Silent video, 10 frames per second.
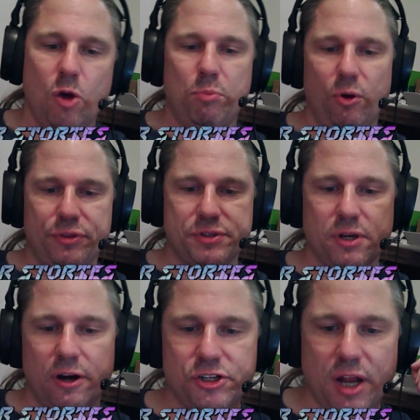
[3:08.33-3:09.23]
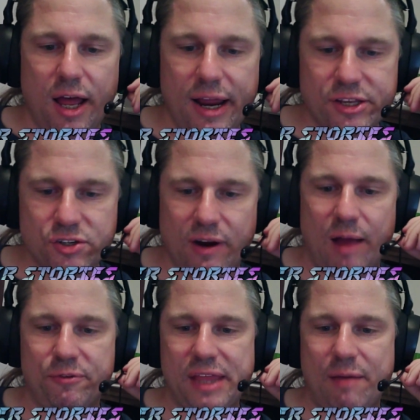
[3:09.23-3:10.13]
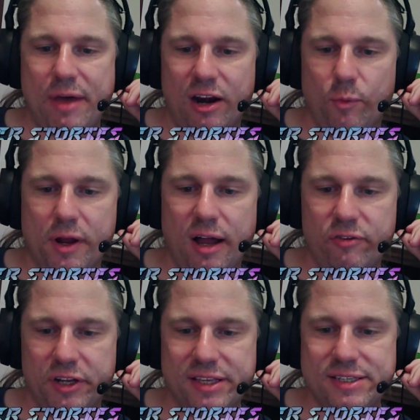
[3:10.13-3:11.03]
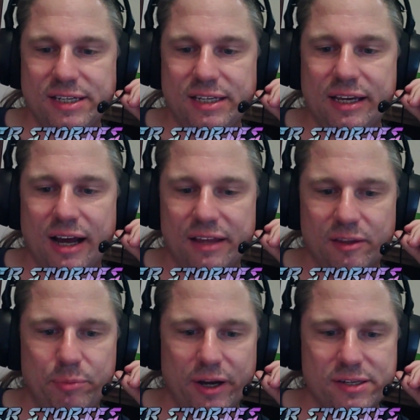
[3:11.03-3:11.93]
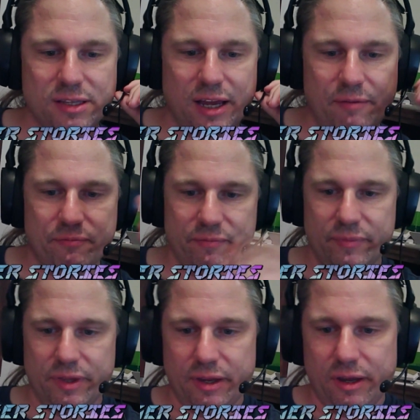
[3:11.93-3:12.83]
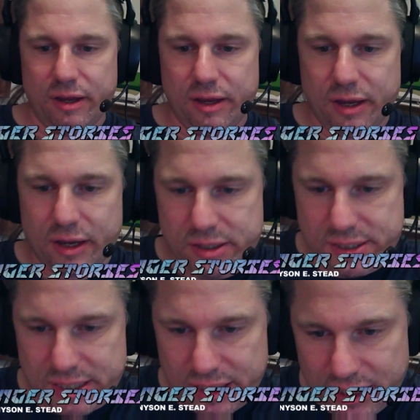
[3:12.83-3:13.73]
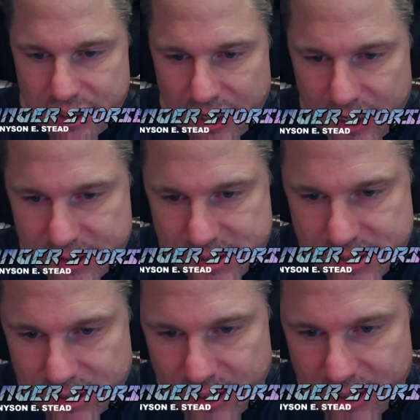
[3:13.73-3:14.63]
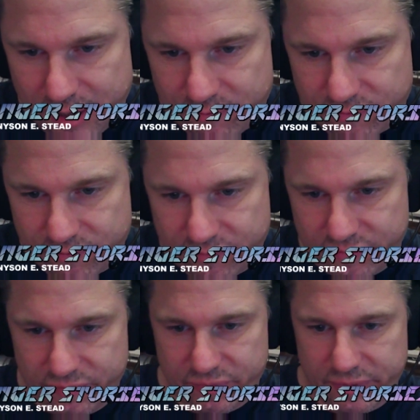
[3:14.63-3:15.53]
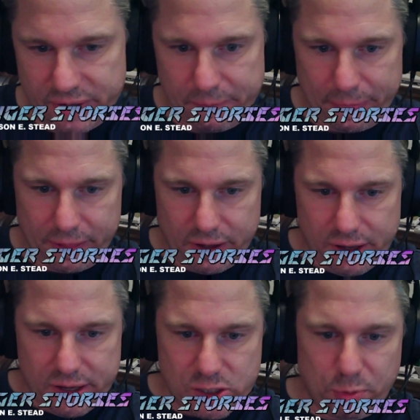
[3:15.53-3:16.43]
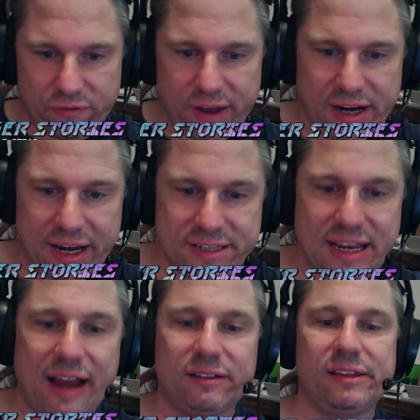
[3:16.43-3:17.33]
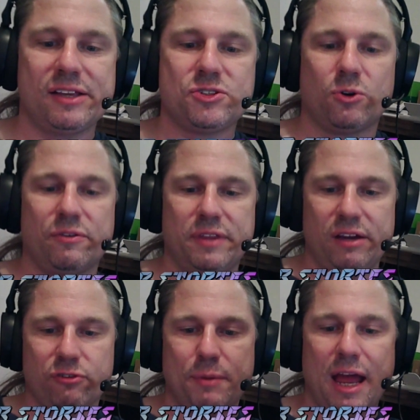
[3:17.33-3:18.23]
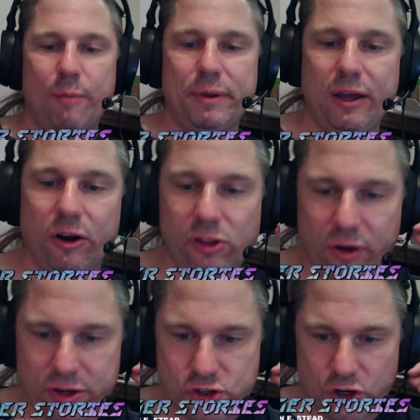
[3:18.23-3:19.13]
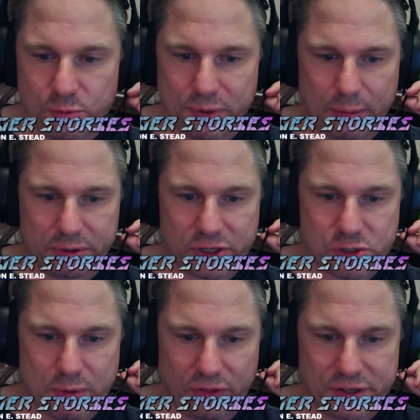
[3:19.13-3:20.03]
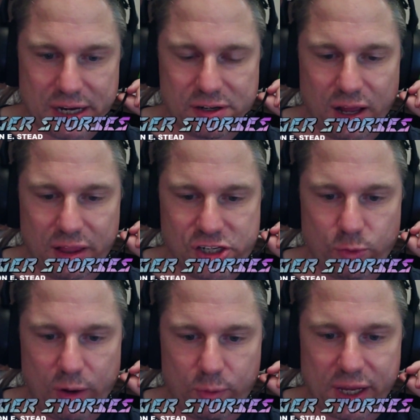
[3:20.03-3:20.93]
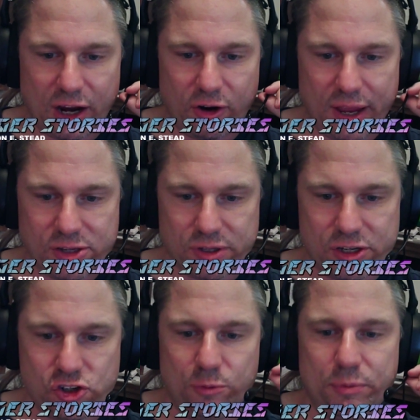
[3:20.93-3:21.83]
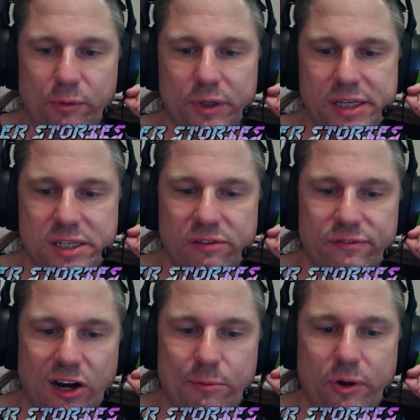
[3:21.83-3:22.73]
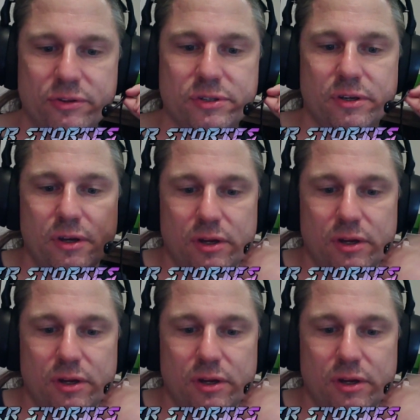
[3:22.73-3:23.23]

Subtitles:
Both the Sarge and I, and Scrap for that matter, were covered in stinky Kotha bug slime. Stinky Kotha slime. To prevent exactly this sort of thing from happening, our locusts shouldn't be able to smell the technology we were carrying, so they shouldn't be releasing pheromones